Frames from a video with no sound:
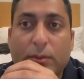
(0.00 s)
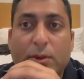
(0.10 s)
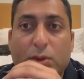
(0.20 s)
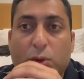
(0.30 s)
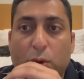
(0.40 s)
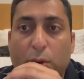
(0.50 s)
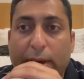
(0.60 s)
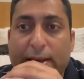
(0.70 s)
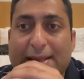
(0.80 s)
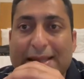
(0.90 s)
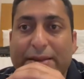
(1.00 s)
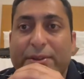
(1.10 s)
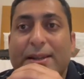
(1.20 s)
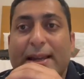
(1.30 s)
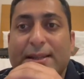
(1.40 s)
So in
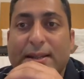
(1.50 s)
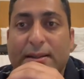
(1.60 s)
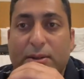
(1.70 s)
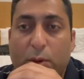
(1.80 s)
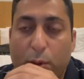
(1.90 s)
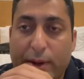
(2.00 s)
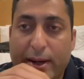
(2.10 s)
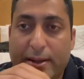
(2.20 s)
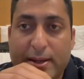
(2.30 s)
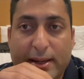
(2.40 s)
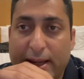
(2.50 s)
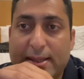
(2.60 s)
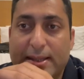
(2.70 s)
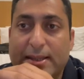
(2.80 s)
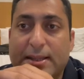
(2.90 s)
severe COVID-19
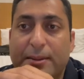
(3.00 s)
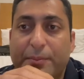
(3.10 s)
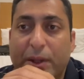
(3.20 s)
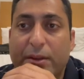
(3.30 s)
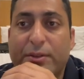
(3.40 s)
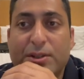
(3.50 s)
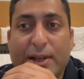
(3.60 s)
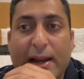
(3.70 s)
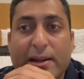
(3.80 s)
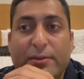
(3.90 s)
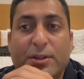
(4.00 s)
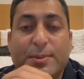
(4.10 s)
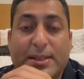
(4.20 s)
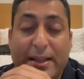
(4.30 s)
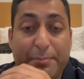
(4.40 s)
cases, if the child
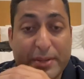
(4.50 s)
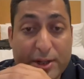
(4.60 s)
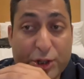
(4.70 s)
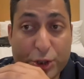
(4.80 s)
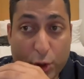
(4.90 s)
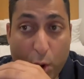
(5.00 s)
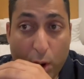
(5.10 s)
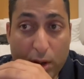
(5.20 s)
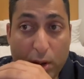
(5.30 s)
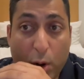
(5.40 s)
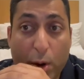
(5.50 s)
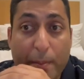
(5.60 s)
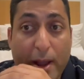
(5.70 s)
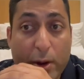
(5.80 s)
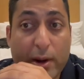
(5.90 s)
develops septic shock or
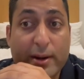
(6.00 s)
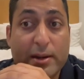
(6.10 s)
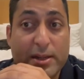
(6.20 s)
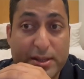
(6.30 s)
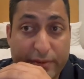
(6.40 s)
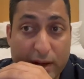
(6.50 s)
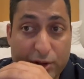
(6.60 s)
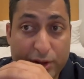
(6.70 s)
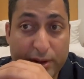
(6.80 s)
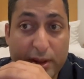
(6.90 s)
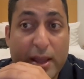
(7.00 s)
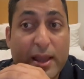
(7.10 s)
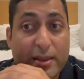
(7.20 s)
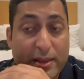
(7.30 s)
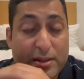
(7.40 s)
myocardial dysfunction,
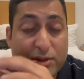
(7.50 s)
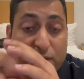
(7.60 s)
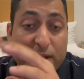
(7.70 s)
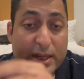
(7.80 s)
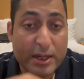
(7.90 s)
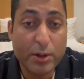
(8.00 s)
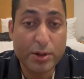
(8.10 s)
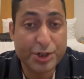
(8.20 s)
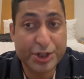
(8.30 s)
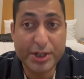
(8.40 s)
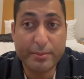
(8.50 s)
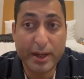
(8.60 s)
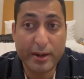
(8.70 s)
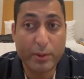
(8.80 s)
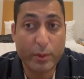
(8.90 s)
then he or she
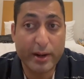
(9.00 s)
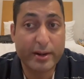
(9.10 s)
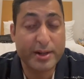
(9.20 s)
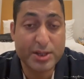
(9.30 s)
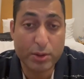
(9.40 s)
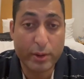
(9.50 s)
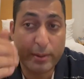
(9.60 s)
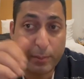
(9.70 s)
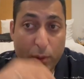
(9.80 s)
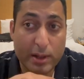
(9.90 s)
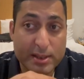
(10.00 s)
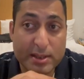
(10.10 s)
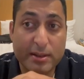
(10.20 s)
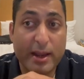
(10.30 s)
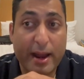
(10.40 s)
may require crystalloid
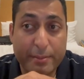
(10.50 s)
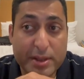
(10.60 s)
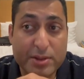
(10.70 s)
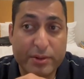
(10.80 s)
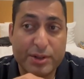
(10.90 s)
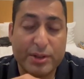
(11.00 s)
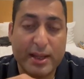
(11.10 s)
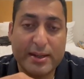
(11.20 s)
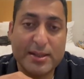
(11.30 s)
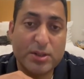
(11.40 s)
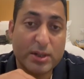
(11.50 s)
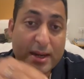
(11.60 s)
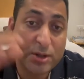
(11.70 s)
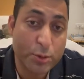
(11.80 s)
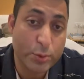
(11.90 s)
bolus administration, that is
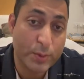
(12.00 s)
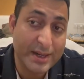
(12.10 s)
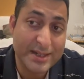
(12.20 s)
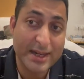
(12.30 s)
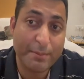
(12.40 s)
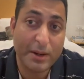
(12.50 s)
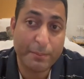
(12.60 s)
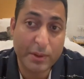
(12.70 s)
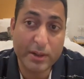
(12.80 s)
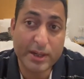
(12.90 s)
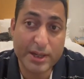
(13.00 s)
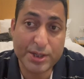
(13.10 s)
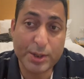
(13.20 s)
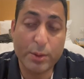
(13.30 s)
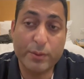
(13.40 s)
10 to 20 ml per
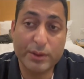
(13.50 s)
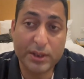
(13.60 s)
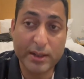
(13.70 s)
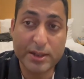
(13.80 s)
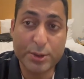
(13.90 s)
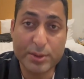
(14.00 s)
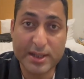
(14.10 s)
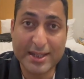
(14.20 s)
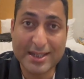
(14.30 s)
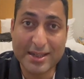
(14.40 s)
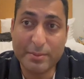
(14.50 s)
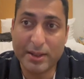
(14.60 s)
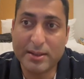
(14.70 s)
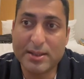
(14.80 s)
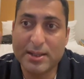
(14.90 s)
kg over 30 to 60
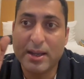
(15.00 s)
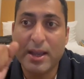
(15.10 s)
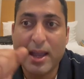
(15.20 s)
minutes,